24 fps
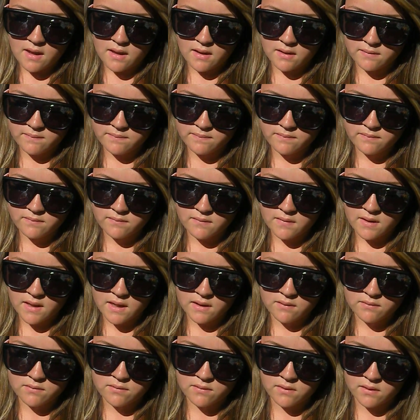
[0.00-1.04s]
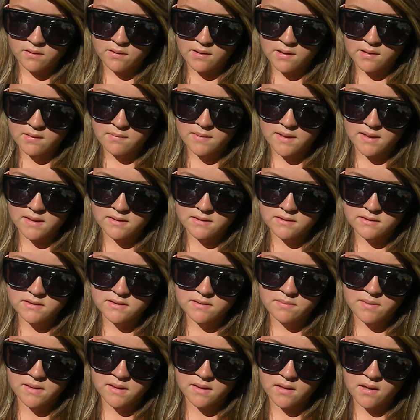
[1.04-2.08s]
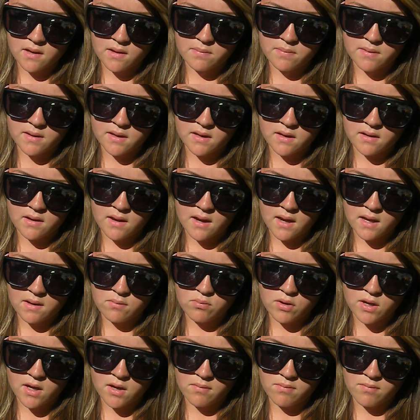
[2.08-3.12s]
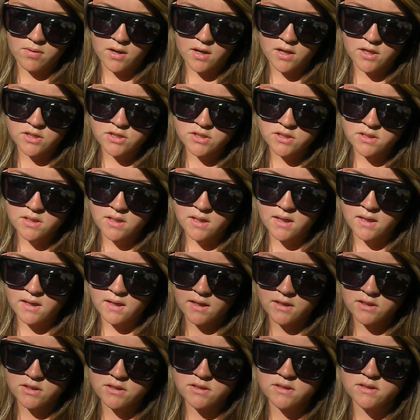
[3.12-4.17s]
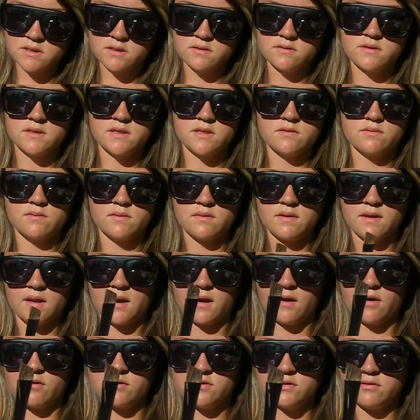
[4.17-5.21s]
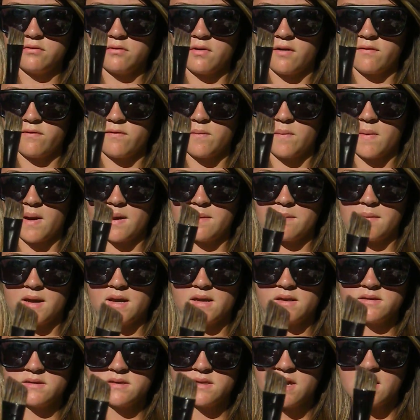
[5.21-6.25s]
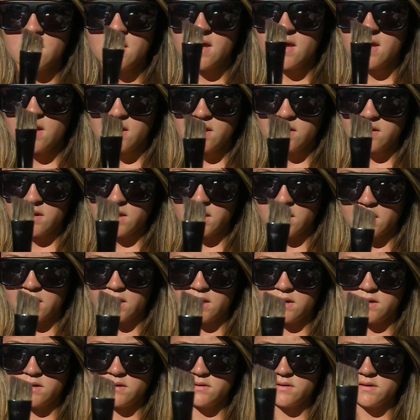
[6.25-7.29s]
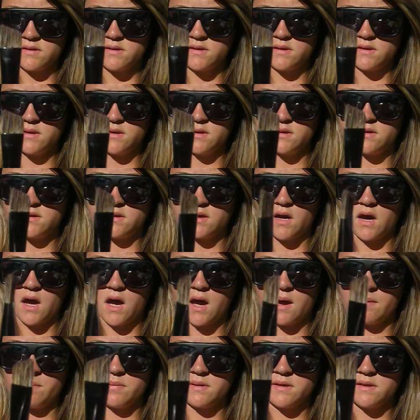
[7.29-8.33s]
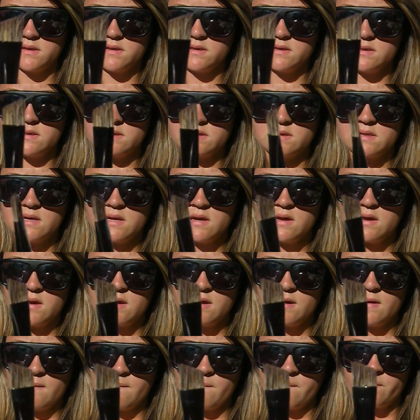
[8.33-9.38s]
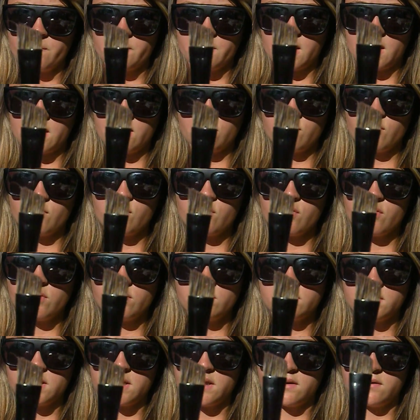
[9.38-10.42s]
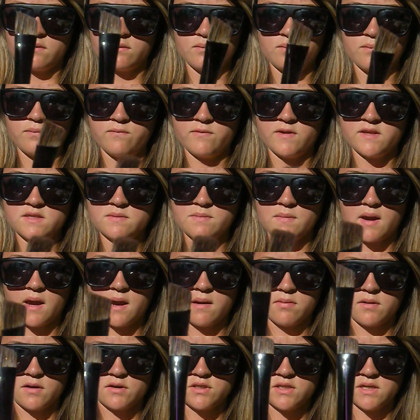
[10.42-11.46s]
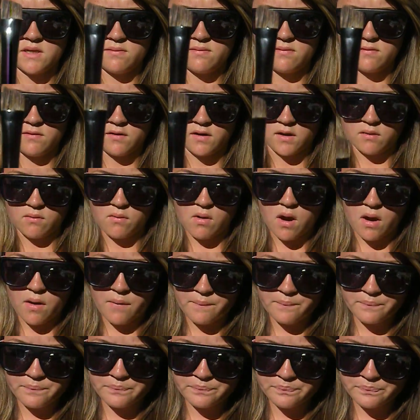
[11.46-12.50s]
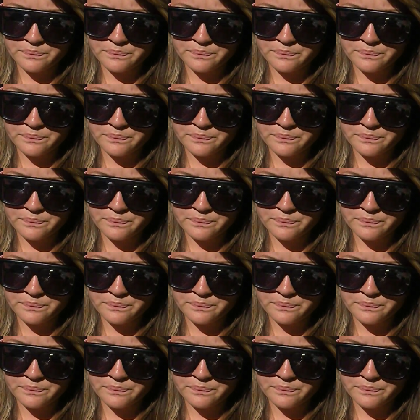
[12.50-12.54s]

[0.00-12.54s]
uh I would really recommend to pick up an eyebrow brush and I just use this one that I also got from IMATS and you can see the top is angled and it fits my eyebrow shape very well.